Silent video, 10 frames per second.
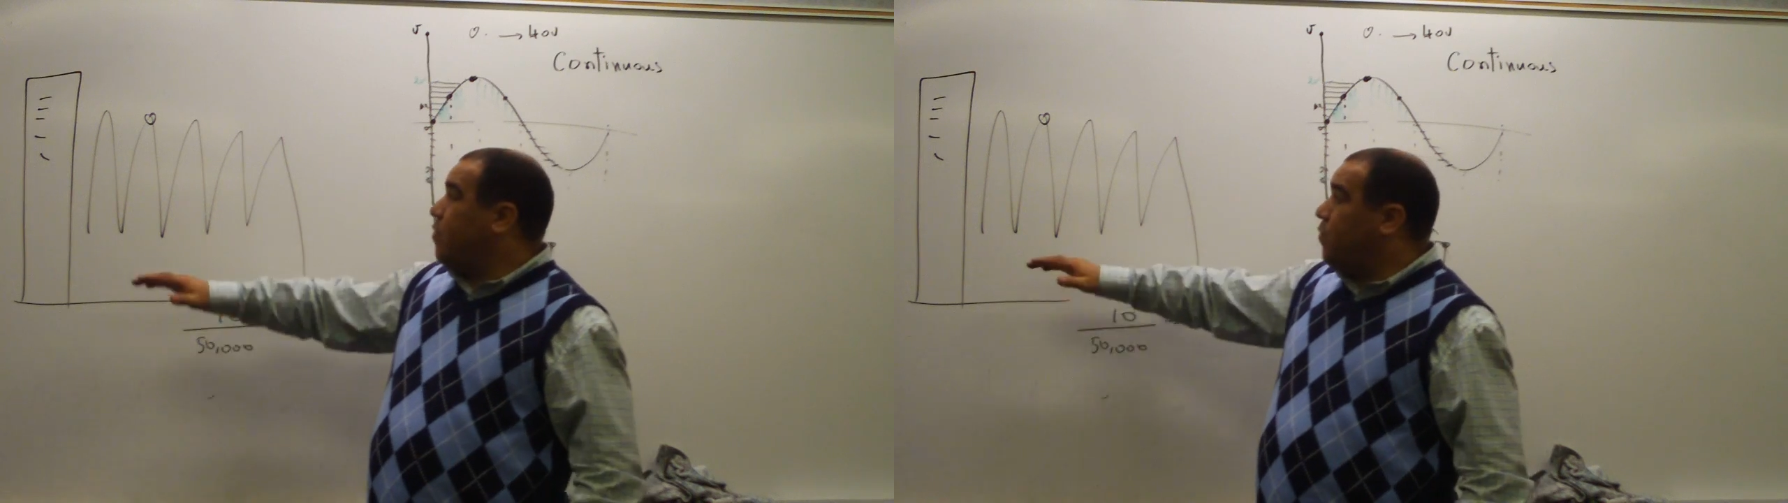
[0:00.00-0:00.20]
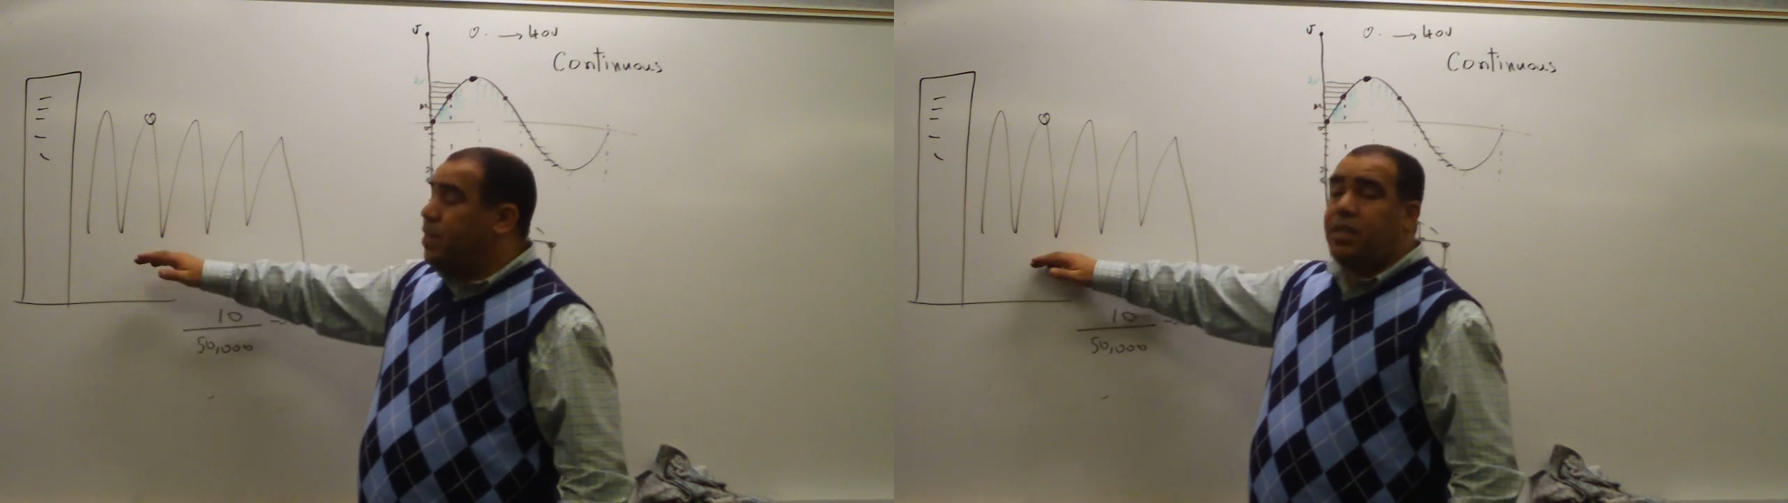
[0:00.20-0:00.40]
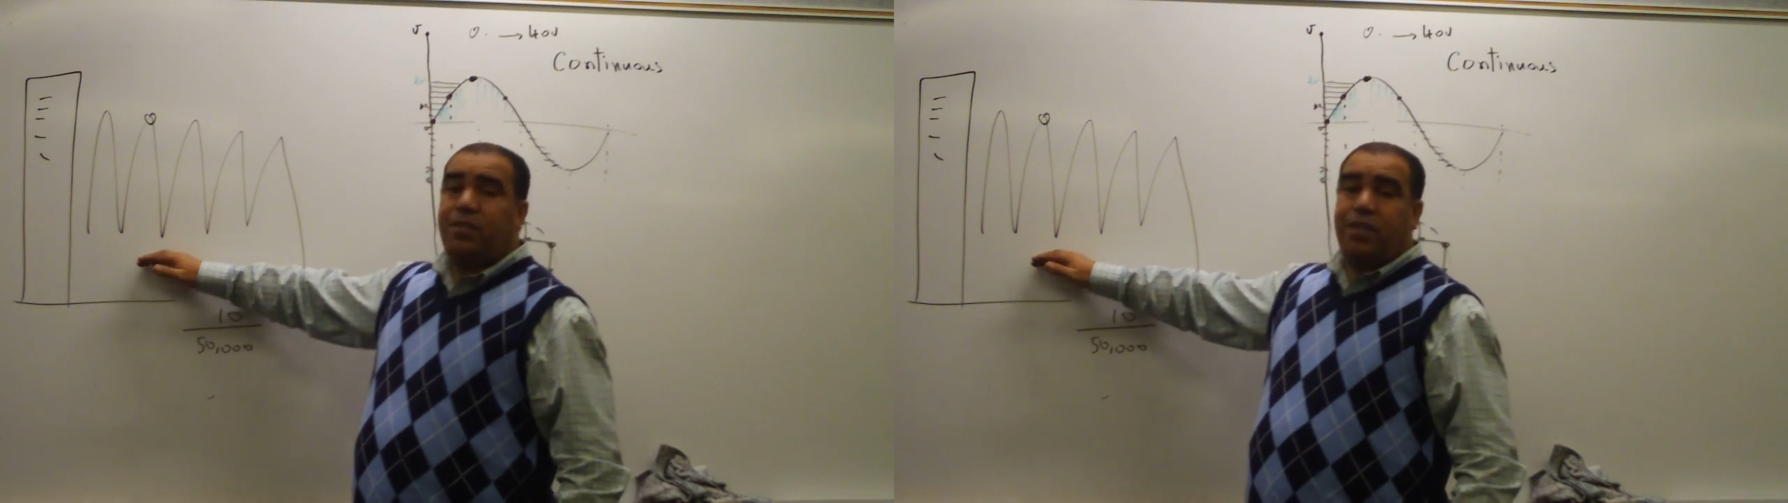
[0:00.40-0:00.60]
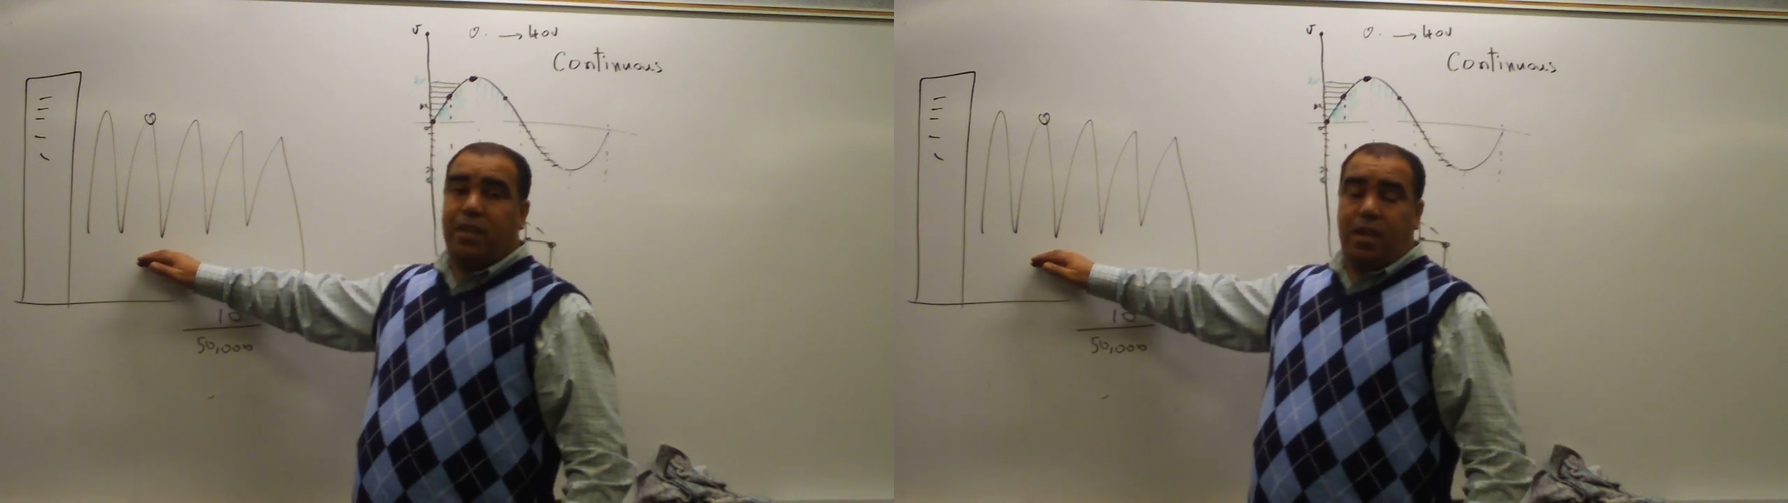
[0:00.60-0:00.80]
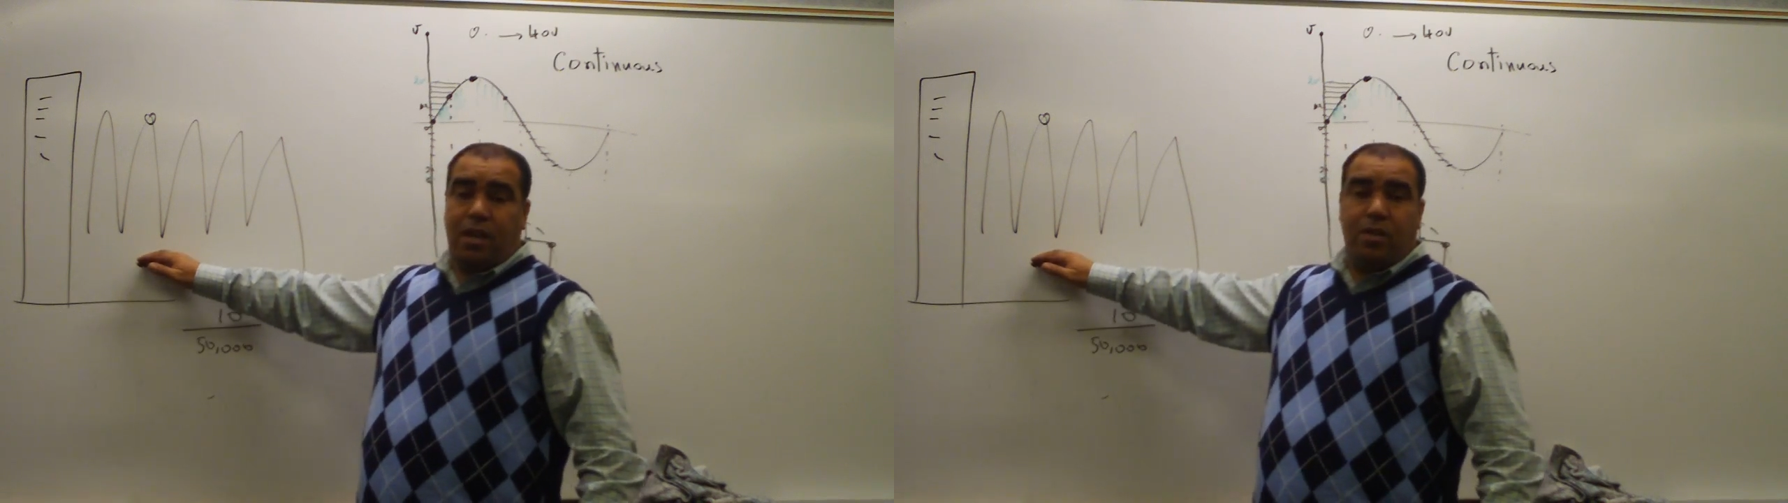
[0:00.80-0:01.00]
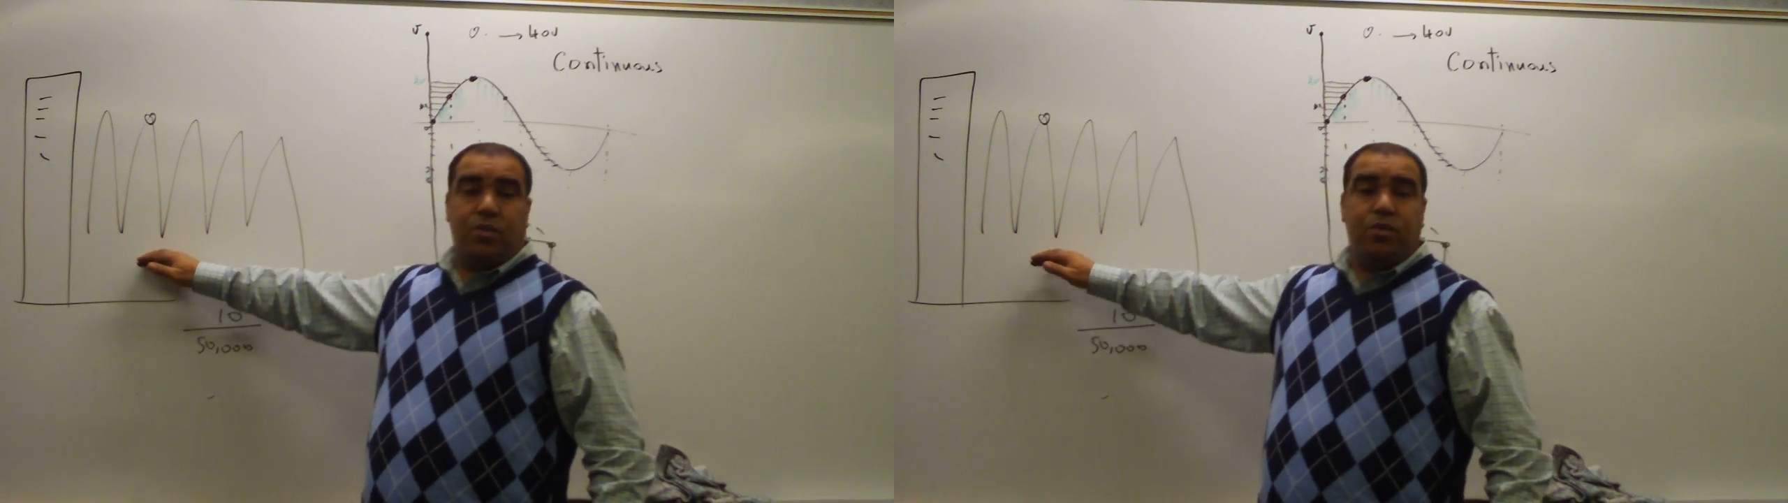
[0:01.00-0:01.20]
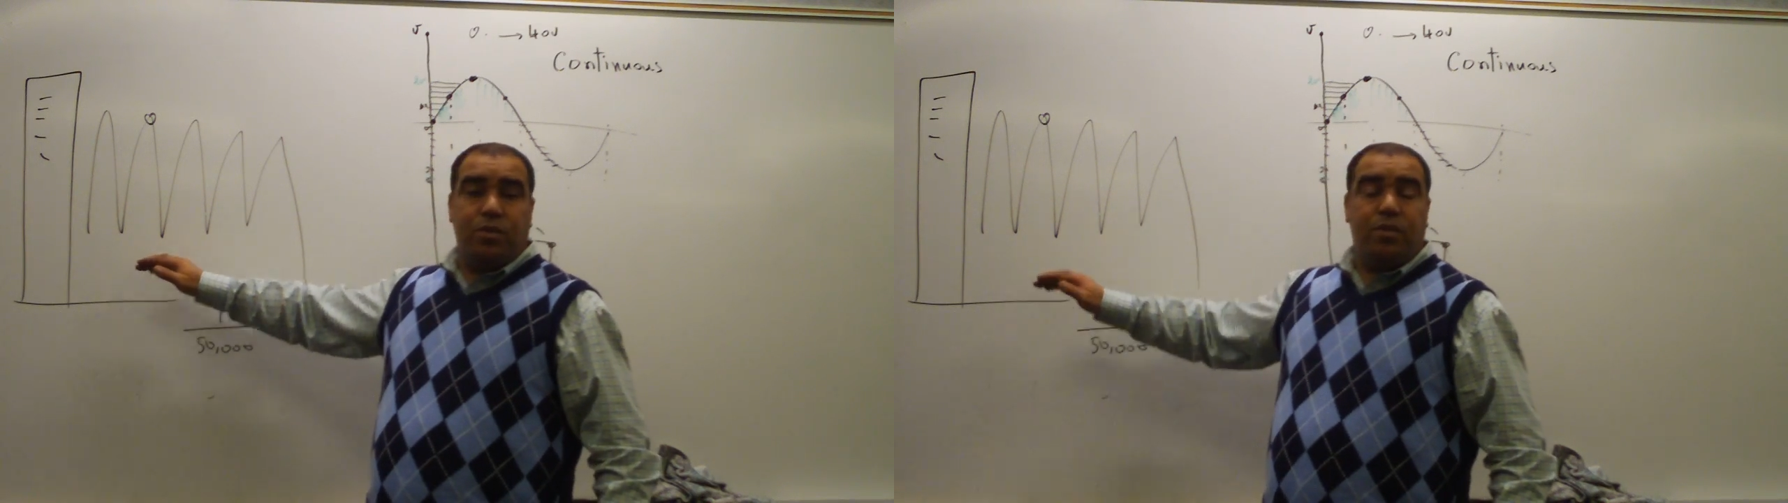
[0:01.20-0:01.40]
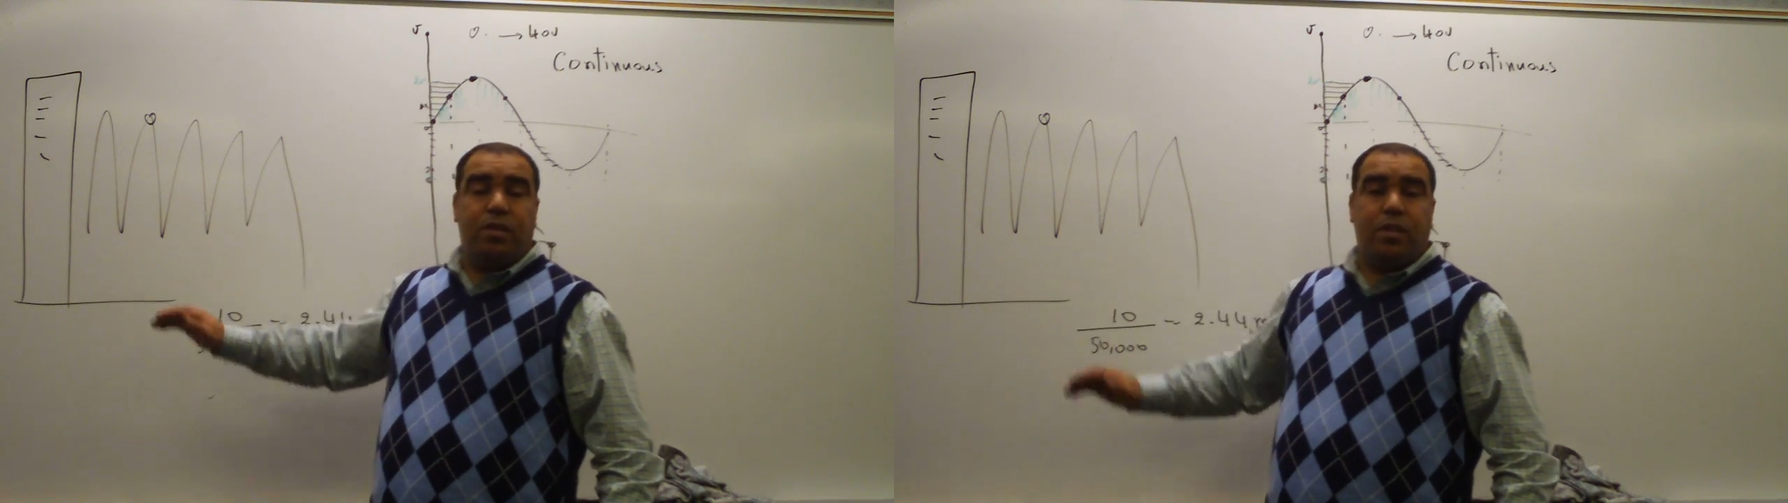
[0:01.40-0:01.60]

very, very close to